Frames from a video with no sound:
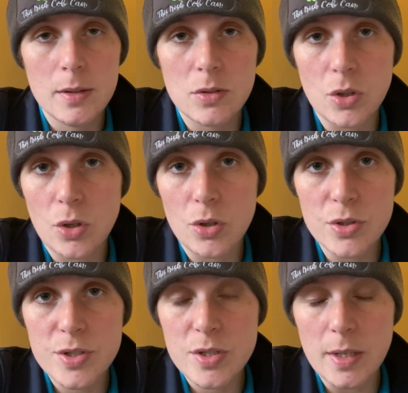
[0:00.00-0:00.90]

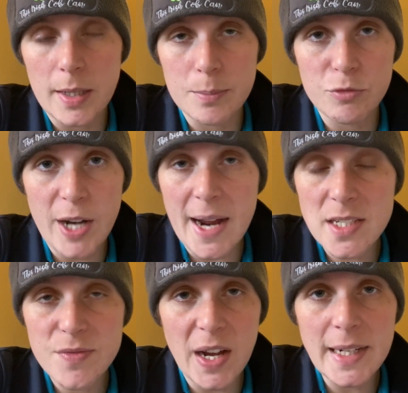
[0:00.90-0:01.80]

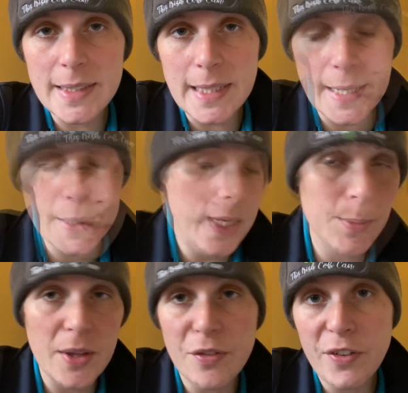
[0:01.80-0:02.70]
reacts violently.
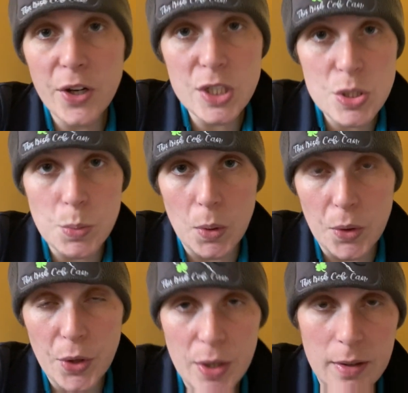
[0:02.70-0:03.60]
Anyway, the first
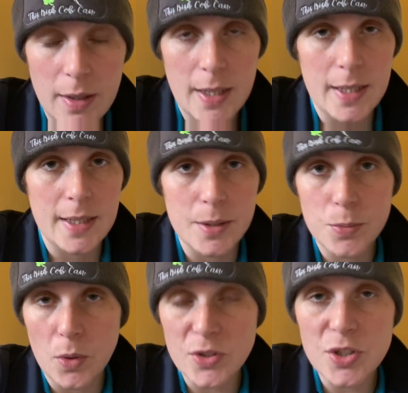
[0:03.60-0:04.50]
one I
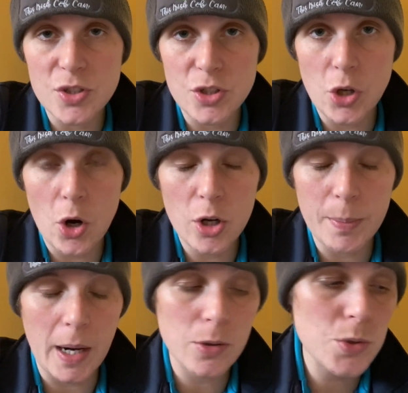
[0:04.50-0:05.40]
wanted to talk
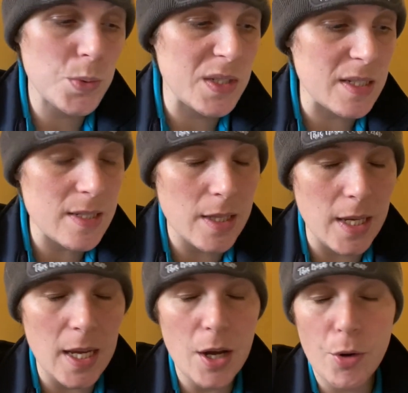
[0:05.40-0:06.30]
about was
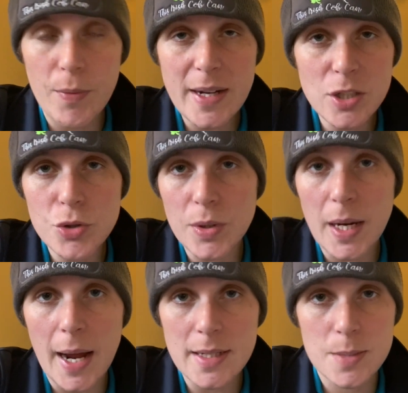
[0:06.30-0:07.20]
the
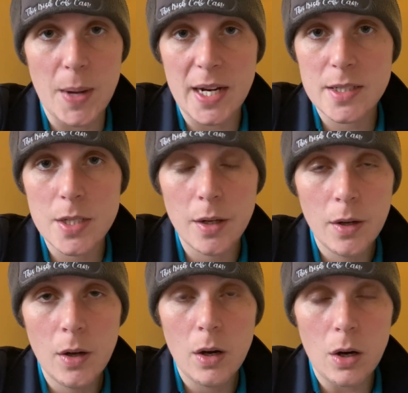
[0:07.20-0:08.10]
hereditary aspect
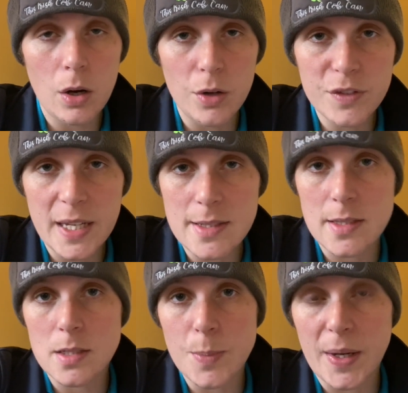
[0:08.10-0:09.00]
of
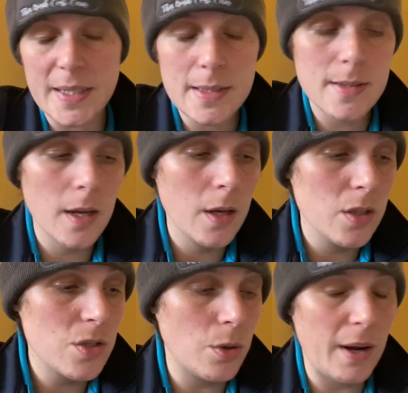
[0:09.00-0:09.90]
kissing spines.
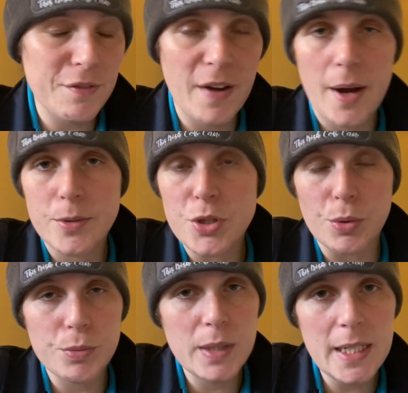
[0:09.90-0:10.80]
So I found a
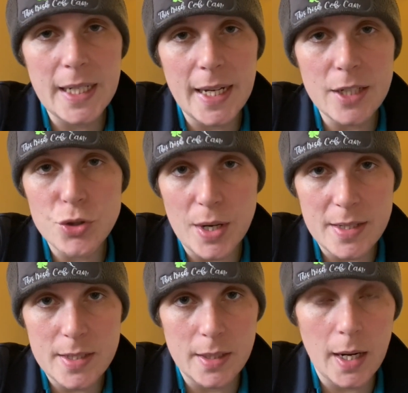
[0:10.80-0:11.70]
really
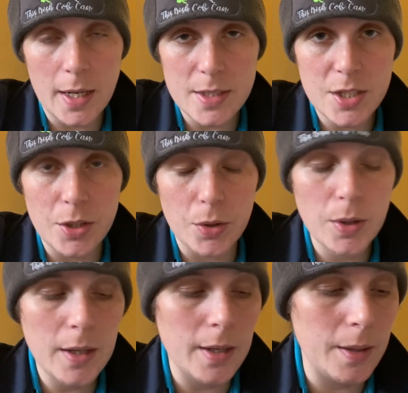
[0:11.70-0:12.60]
interesting
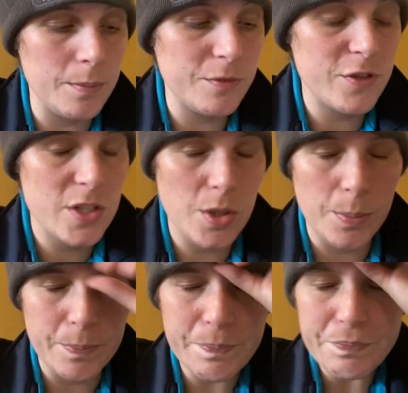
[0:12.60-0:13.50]
article for
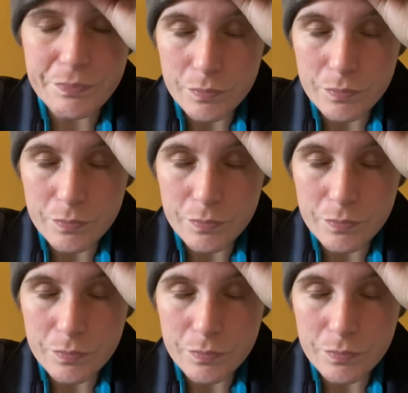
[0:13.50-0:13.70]
some